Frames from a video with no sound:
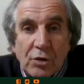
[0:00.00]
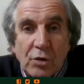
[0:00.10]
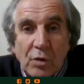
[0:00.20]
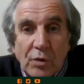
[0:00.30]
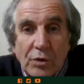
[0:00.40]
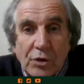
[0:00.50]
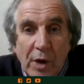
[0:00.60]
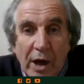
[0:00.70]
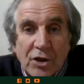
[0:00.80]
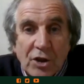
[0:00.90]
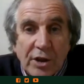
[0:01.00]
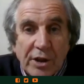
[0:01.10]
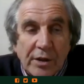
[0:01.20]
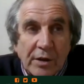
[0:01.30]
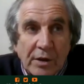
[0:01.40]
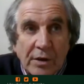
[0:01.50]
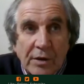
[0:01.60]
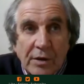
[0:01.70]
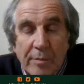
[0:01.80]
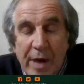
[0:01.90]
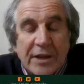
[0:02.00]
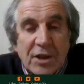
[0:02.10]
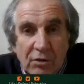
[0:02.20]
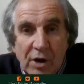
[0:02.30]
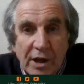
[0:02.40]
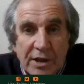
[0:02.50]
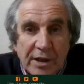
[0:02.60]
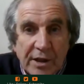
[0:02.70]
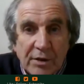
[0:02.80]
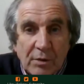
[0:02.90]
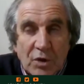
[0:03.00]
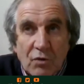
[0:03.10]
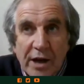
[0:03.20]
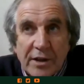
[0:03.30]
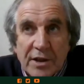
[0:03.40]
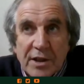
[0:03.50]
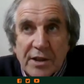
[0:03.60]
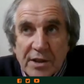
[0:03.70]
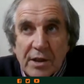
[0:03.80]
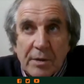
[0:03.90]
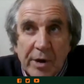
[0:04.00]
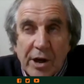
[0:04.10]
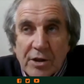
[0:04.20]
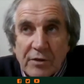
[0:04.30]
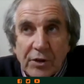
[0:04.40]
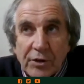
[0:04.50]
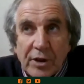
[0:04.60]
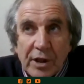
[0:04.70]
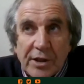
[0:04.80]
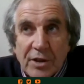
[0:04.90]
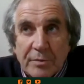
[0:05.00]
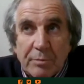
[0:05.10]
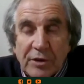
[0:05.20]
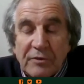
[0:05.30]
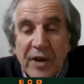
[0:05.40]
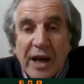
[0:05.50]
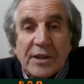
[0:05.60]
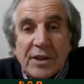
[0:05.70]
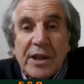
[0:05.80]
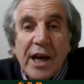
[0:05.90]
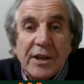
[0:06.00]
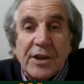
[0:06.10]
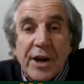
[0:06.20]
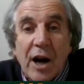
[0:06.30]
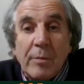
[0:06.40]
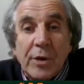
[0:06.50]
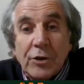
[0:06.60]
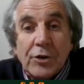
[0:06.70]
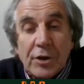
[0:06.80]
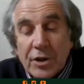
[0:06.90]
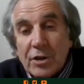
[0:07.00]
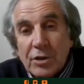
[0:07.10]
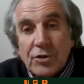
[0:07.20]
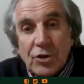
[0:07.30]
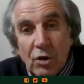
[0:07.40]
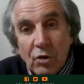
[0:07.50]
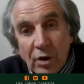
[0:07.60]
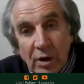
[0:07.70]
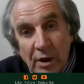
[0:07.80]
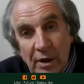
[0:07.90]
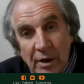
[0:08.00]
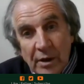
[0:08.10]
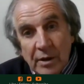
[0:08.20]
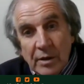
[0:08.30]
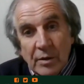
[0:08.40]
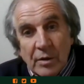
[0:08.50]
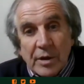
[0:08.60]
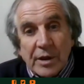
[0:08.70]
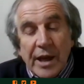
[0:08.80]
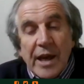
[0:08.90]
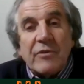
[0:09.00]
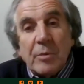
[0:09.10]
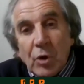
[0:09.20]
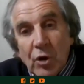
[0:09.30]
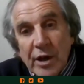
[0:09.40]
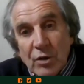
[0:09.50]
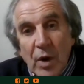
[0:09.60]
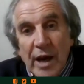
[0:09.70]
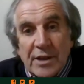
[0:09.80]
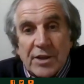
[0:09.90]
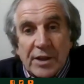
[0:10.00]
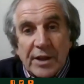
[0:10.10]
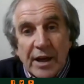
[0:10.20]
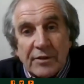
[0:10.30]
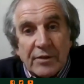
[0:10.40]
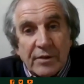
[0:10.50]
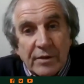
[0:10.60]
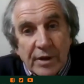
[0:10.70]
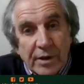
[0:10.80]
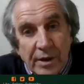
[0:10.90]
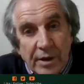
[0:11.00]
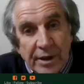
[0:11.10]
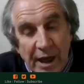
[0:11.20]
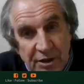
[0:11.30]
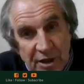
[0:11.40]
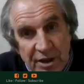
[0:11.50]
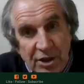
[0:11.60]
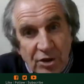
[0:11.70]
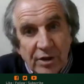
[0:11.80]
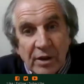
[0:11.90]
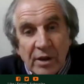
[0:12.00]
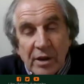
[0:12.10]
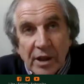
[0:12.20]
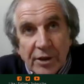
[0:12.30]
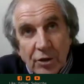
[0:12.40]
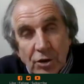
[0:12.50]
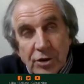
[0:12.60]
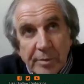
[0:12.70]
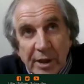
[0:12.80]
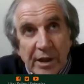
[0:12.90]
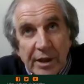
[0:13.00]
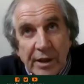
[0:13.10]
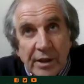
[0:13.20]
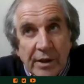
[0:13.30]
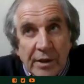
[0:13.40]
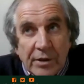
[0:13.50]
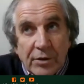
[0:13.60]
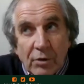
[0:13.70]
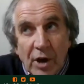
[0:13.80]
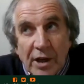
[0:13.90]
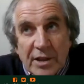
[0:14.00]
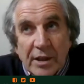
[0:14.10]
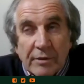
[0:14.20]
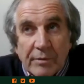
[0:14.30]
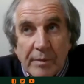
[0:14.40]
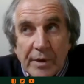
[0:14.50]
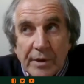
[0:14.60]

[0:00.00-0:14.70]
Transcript: to actually commenced the Rising, that there was reticence on the part of the other leaders. But the fact that he had an army under his control gave him great weight in that decision. And that ultimately the Rising,